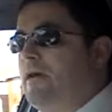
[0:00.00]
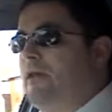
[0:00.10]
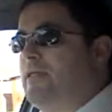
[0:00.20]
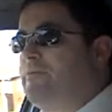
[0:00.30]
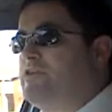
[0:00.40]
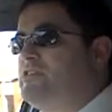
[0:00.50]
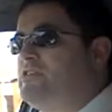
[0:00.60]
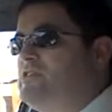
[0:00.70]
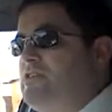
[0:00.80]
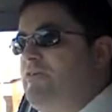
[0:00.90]
And then we
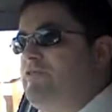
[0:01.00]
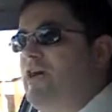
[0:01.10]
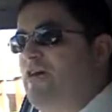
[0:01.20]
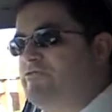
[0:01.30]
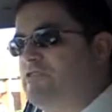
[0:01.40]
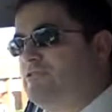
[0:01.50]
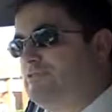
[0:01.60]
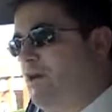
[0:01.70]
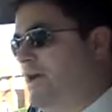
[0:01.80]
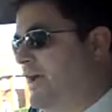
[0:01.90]
just steer enough to the
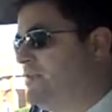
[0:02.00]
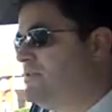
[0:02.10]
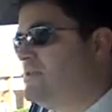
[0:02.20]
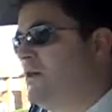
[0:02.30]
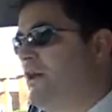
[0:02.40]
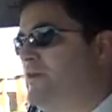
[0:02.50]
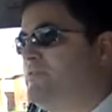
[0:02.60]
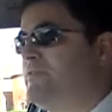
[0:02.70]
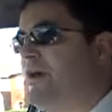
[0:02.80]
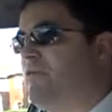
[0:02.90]
right hand
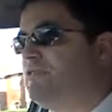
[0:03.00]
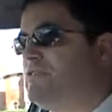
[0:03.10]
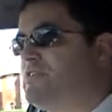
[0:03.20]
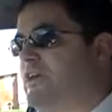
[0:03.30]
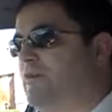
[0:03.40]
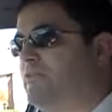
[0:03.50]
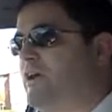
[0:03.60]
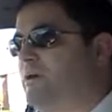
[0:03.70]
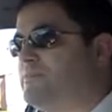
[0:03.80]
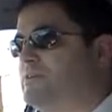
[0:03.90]
side without crossing our
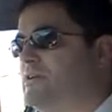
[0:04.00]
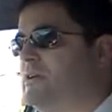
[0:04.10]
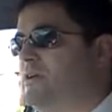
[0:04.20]
arms,